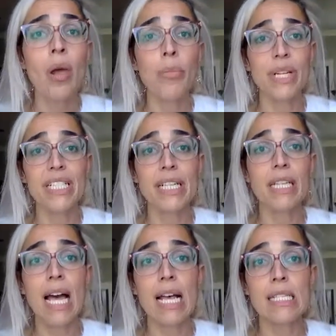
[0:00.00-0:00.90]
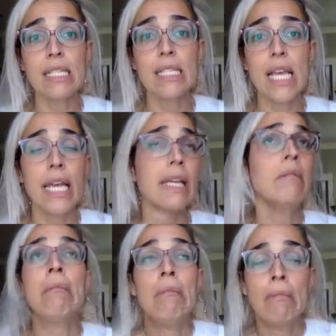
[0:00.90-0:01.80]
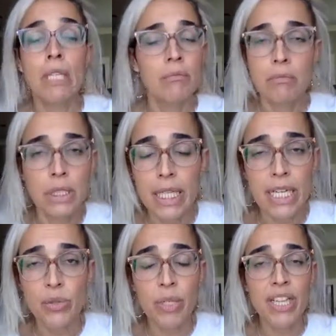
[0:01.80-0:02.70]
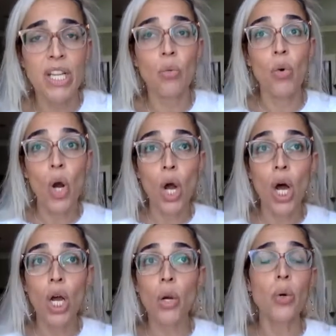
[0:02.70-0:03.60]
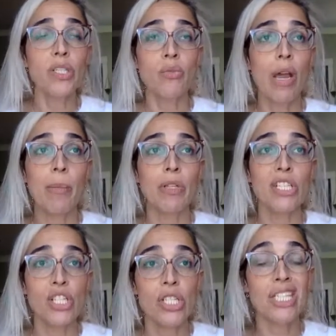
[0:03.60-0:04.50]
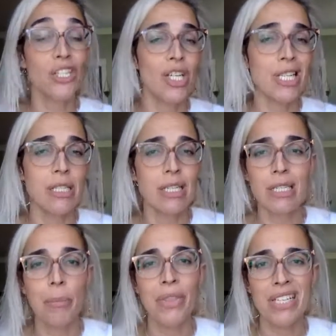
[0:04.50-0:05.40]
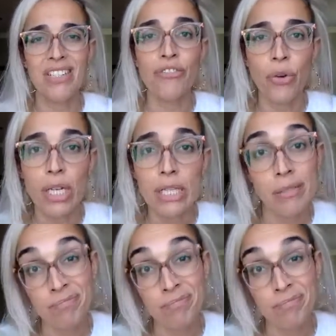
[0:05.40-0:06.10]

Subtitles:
bring it to class and say, did I do anything wrong, or is Grammarly just suggesting something different?